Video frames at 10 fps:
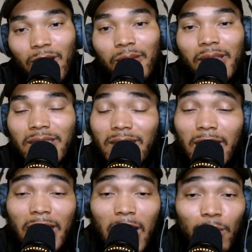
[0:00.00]
It's the
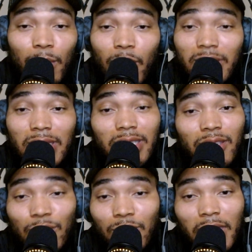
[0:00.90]
name of the merch is
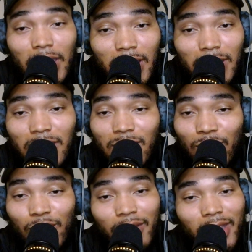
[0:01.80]
Too Easy, so
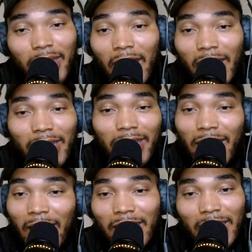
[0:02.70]
it ain't
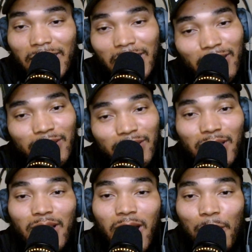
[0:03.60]
nothing else.
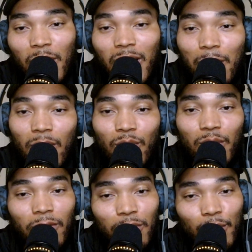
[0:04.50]
I'm gonna come up with a
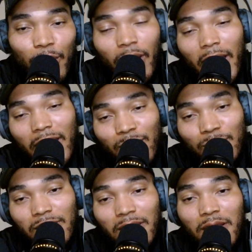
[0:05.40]
few more items,
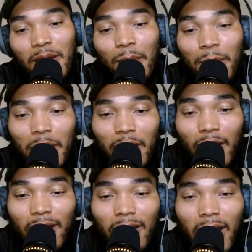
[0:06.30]
but
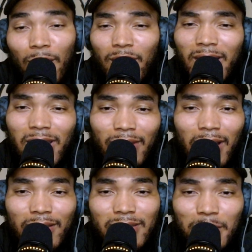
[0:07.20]
I want to give out
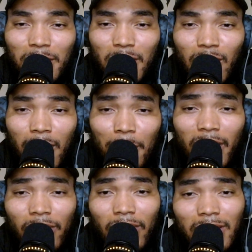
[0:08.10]
some. I'm gonna give
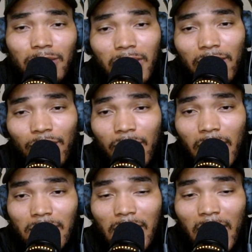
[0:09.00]
out some giveaways.
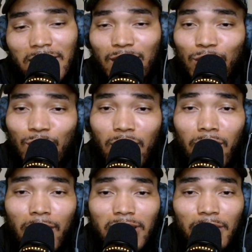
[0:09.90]
I gotta see who are
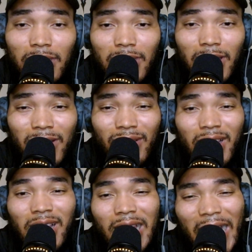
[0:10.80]
watching my stuff,
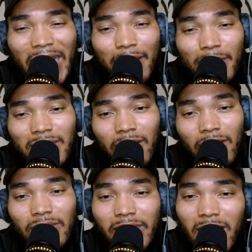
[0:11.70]
liking my stuff,
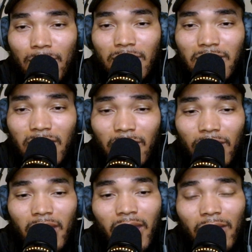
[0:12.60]
sharing my stuff.
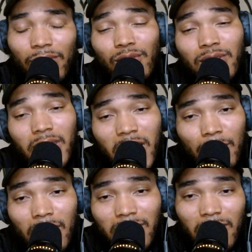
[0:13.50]
If you sharing my
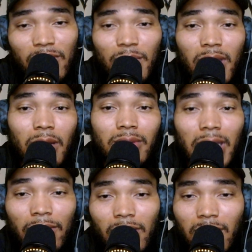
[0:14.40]
stuff, man, I'm
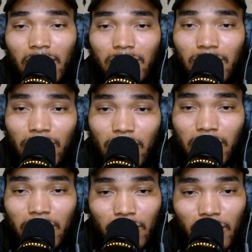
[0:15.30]
definitely looking towards
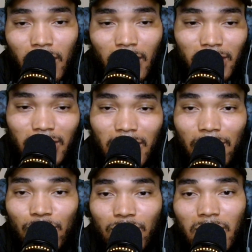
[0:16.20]
you to give you
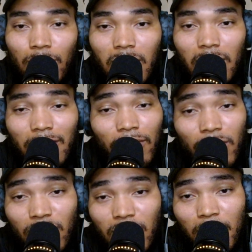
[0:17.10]
something in the
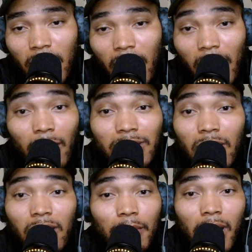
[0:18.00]
future, man. And I'm talking
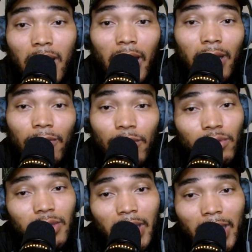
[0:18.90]
about like future,
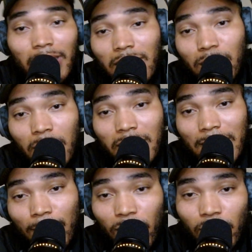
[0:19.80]
like this month type
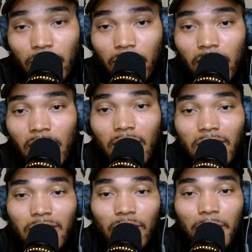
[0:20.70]
future.
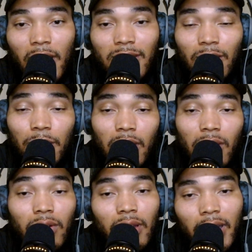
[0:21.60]
So man, so be on the
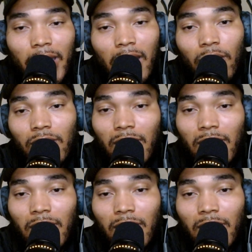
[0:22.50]
lookout on the